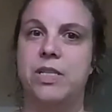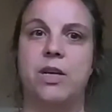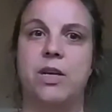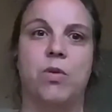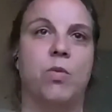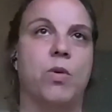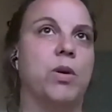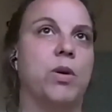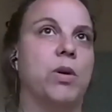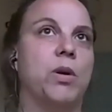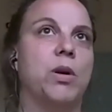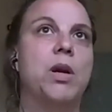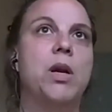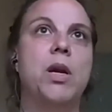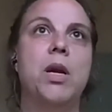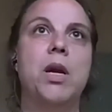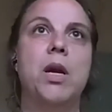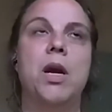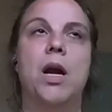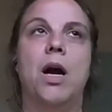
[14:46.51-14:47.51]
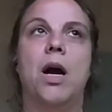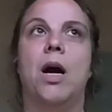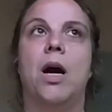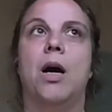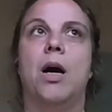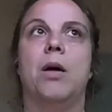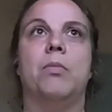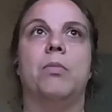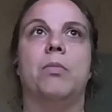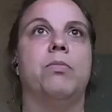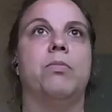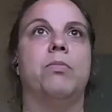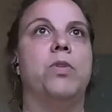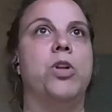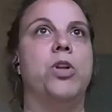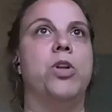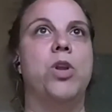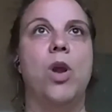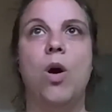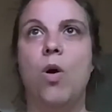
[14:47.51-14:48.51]
There were
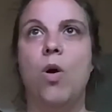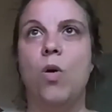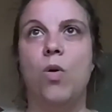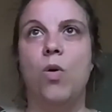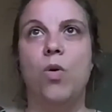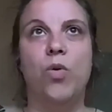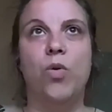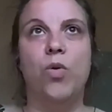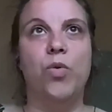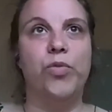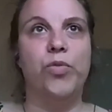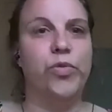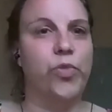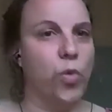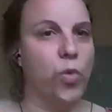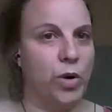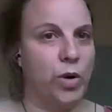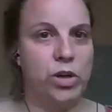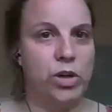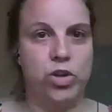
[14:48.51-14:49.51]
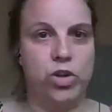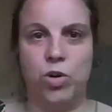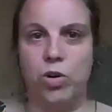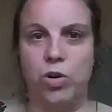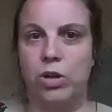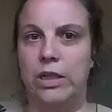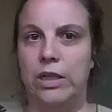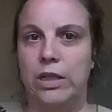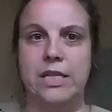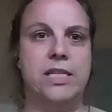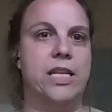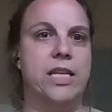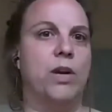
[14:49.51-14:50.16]
no foreign journalists.